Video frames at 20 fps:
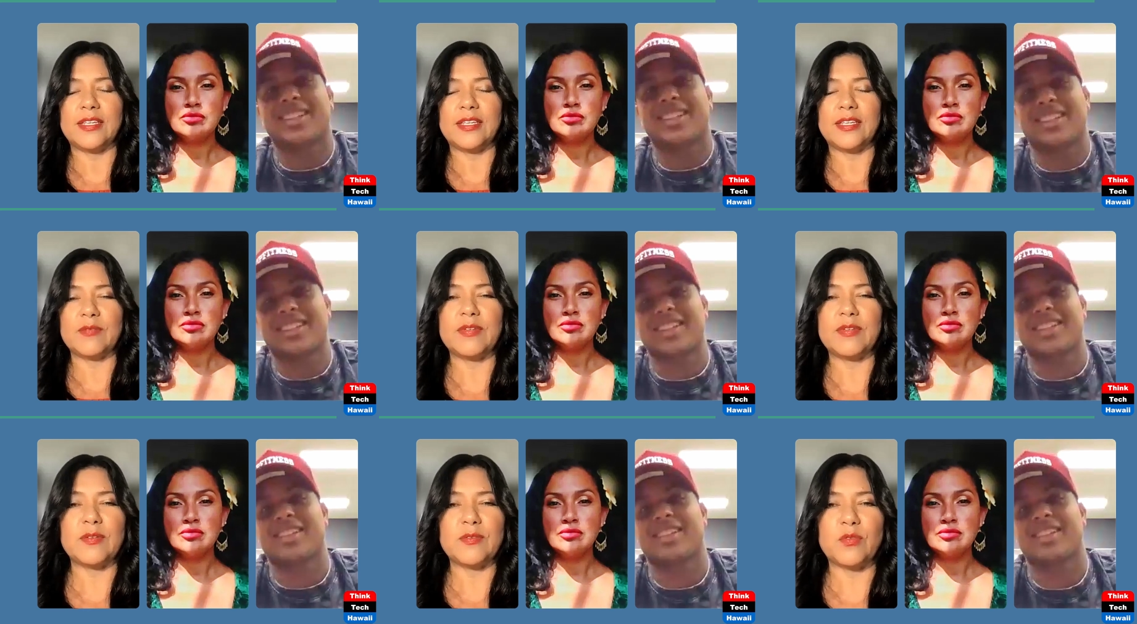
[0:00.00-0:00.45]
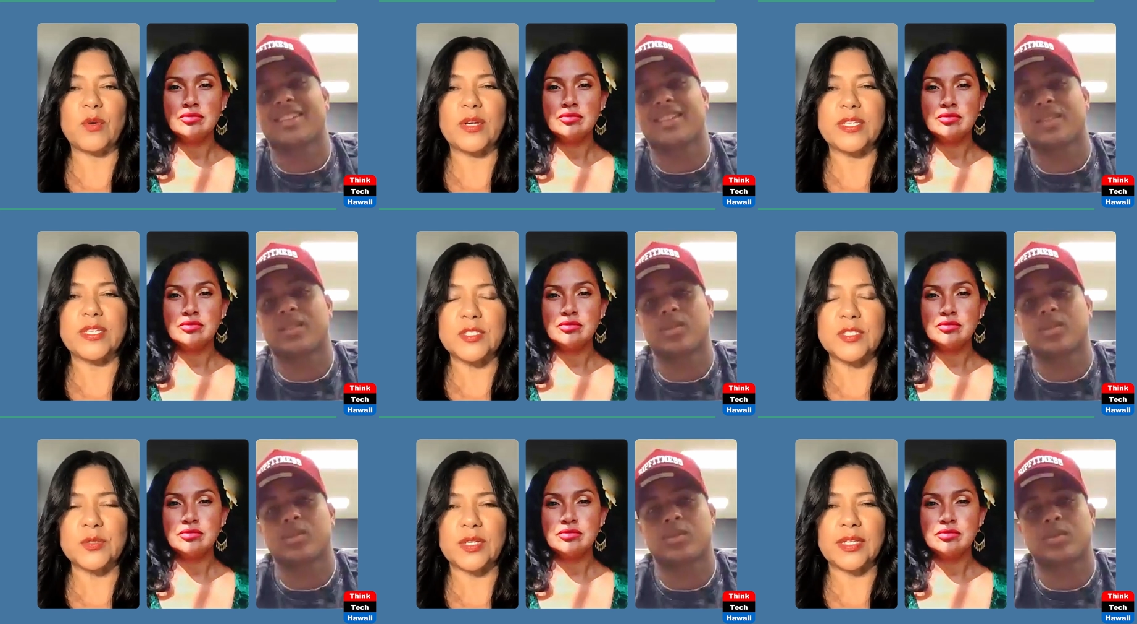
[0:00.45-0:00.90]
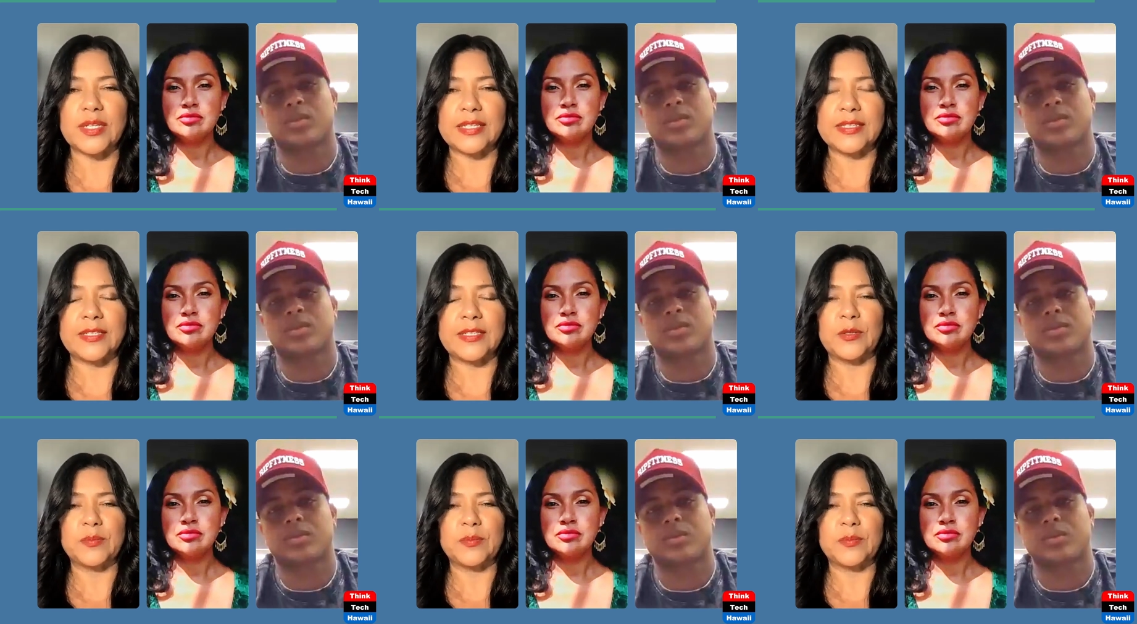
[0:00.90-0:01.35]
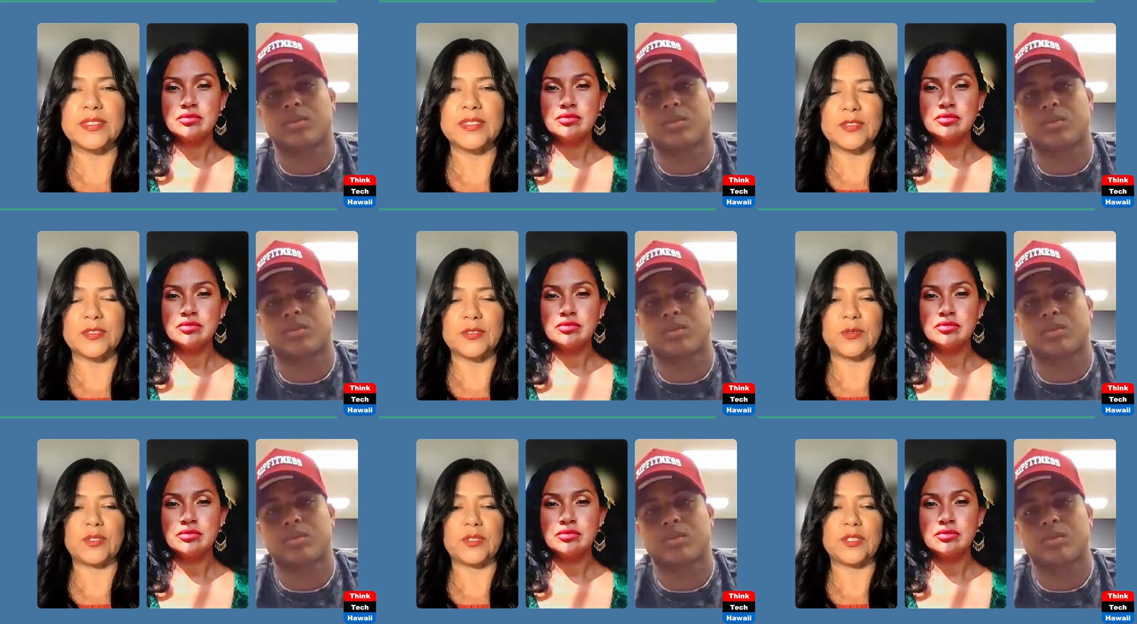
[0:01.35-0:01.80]
Speaker 1: giving a voice to our Latino
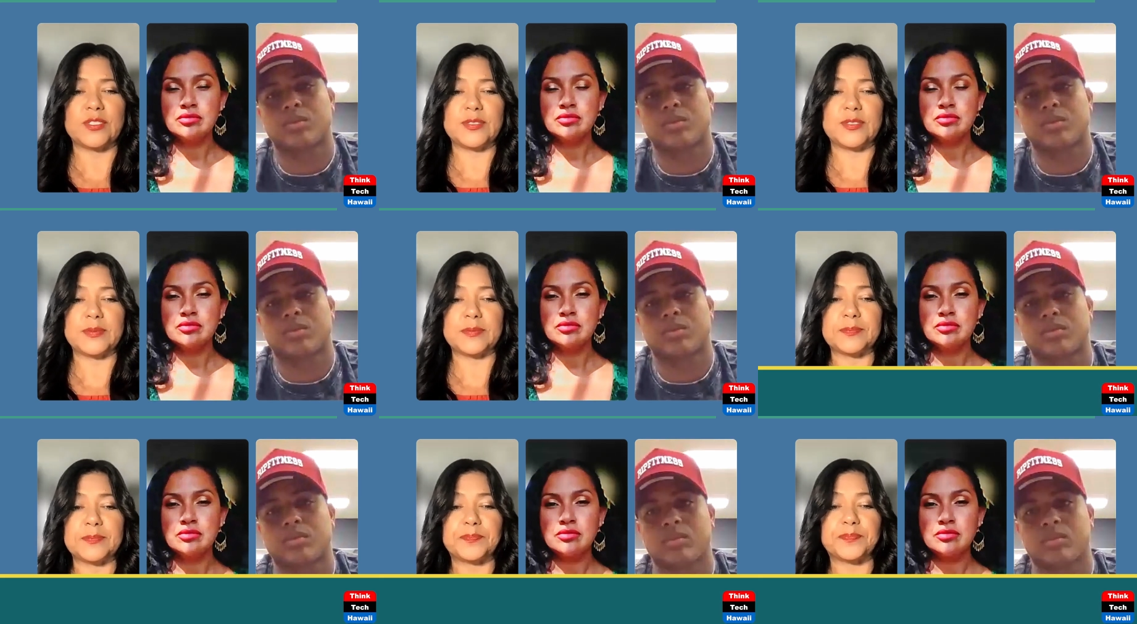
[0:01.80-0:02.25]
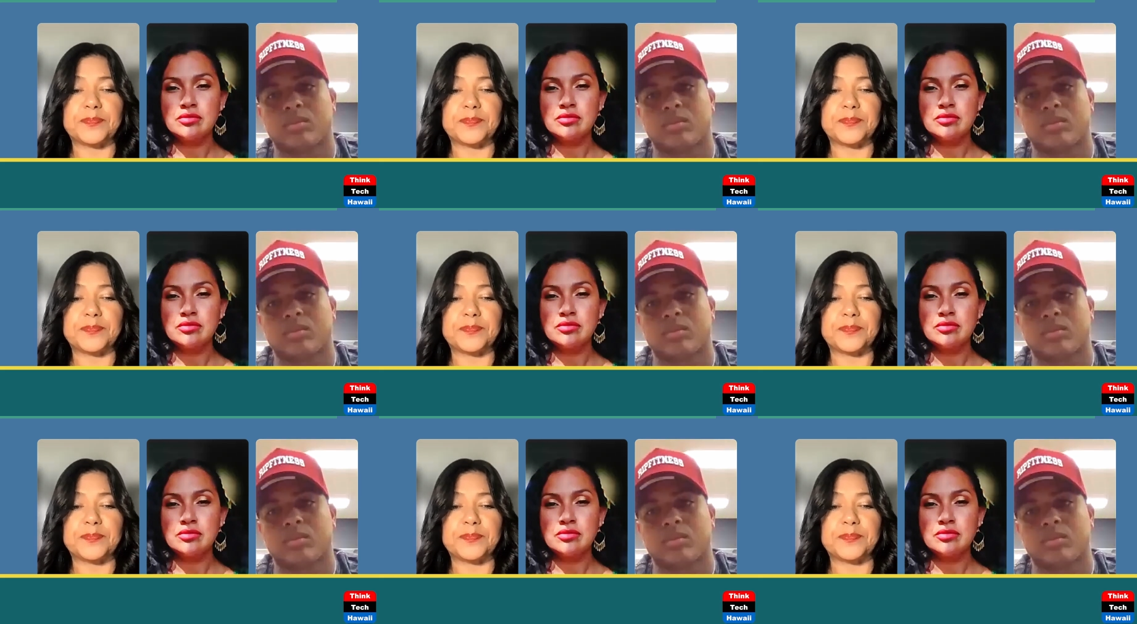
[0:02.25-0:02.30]
business owners.